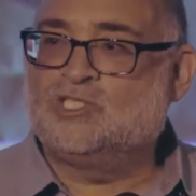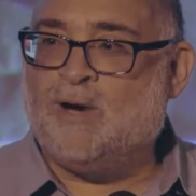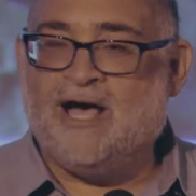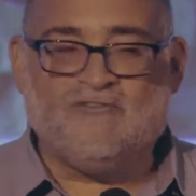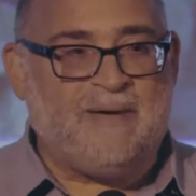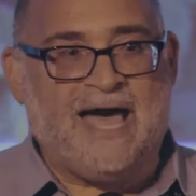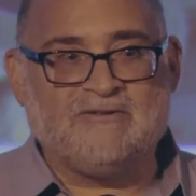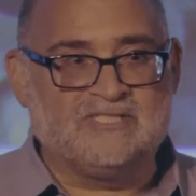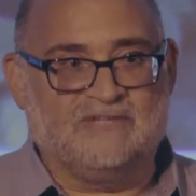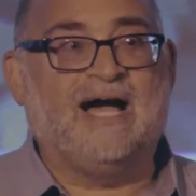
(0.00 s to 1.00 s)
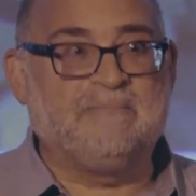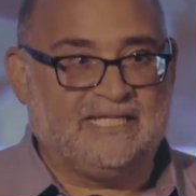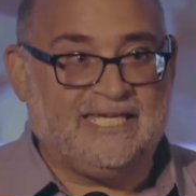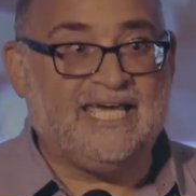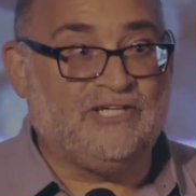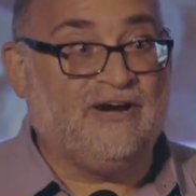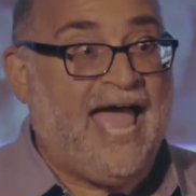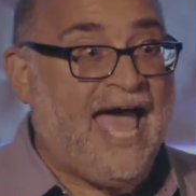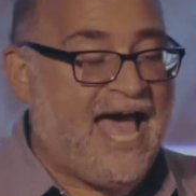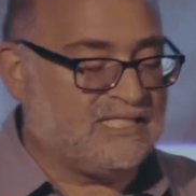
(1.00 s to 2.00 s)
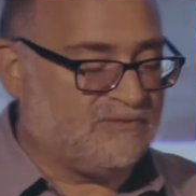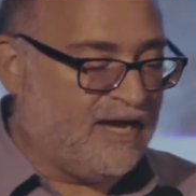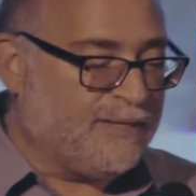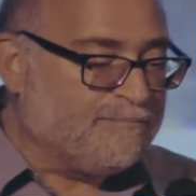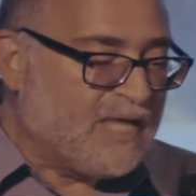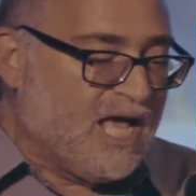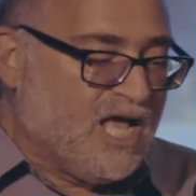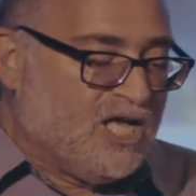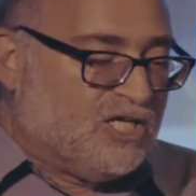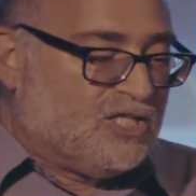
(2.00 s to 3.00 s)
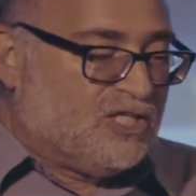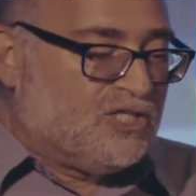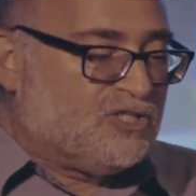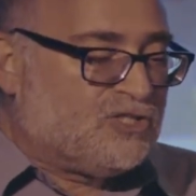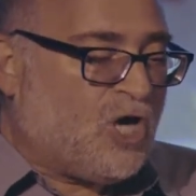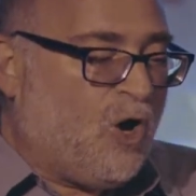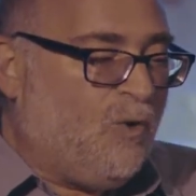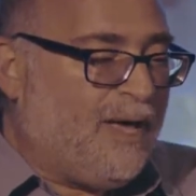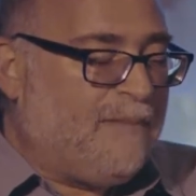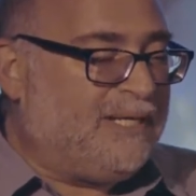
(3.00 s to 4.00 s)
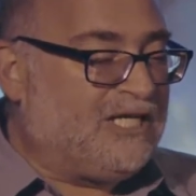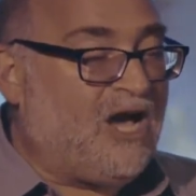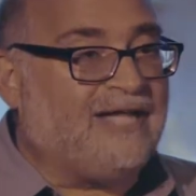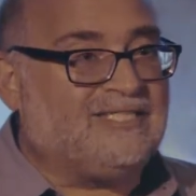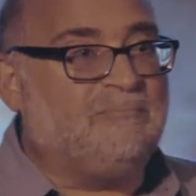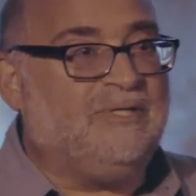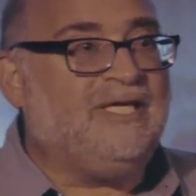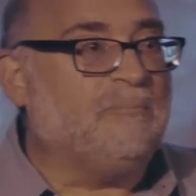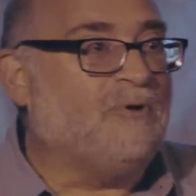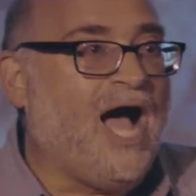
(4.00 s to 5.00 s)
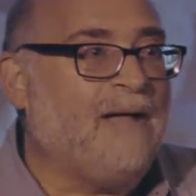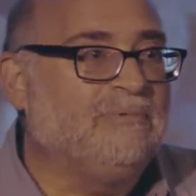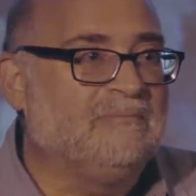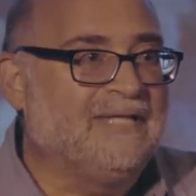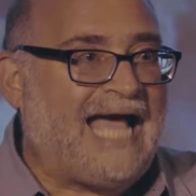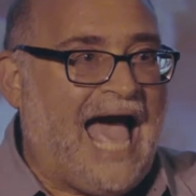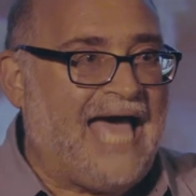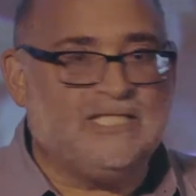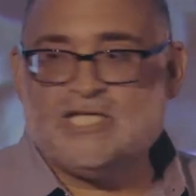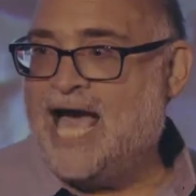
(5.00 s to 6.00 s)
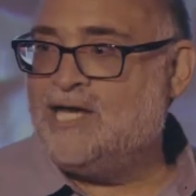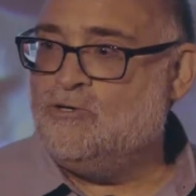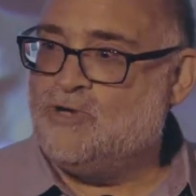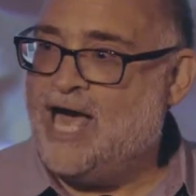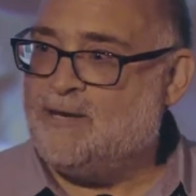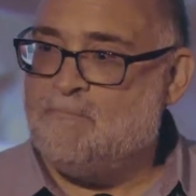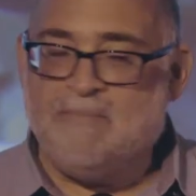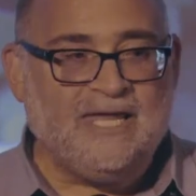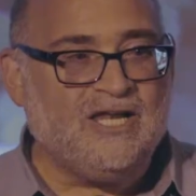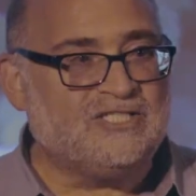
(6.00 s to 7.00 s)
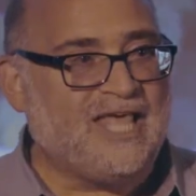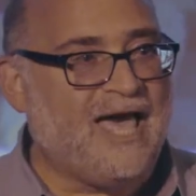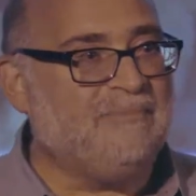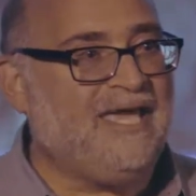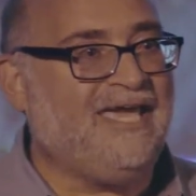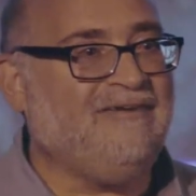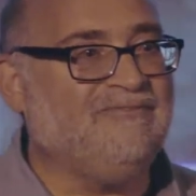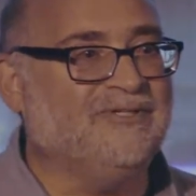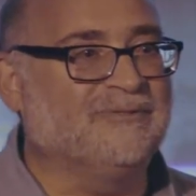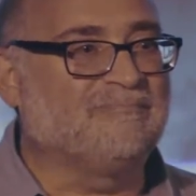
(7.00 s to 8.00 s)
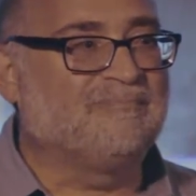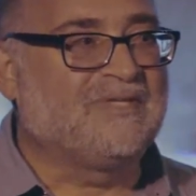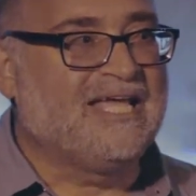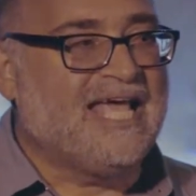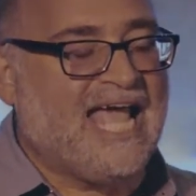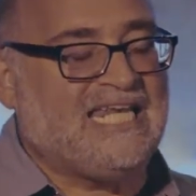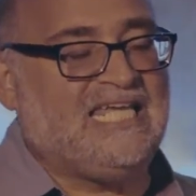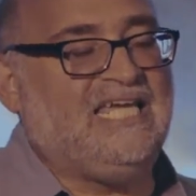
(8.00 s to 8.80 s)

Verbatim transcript: 12 pounds of I'm gonna kick your ass, right? so, but it got to be a problem. Like, I, I don't know how to manage that behavior. And